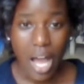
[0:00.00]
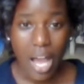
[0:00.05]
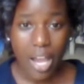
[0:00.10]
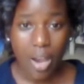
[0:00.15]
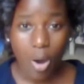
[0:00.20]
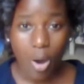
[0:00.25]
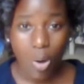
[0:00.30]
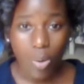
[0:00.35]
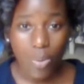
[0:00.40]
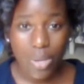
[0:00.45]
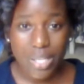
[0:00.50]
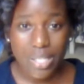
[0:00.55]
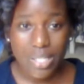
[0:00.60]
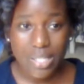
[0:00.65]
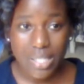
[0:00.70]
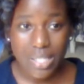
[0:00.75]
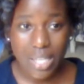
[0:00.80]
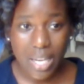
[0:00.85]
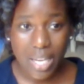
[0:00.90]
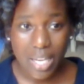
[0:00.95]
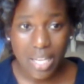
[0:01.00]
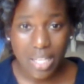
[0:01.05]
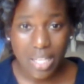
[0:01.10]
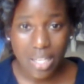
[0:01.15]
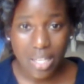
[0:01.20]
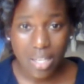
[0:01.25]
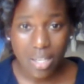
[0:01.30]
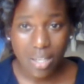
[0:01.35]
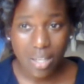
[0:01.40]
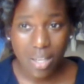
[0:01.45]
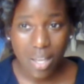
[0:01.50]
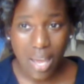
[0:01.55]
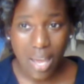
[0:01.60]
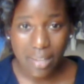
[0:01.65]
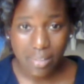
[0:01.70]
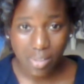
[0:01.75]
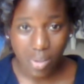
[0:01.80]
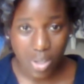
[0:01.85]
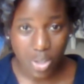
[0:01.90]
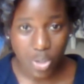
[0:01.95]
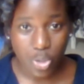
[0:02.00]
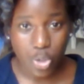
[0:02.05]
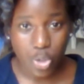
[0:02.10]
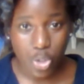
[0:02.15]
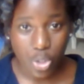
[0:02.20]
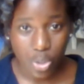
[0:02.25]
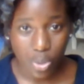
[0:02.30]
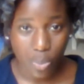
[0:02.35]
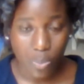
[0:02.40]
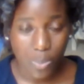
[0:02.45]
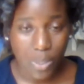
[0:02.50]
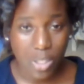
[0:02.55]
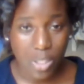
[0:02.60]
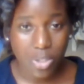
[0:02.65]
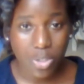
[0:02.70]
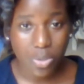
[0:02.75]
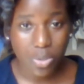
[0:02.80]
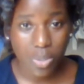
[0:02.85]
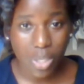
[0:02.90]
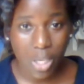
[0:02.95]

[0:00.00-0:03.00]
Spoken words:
I always take at least 2 because you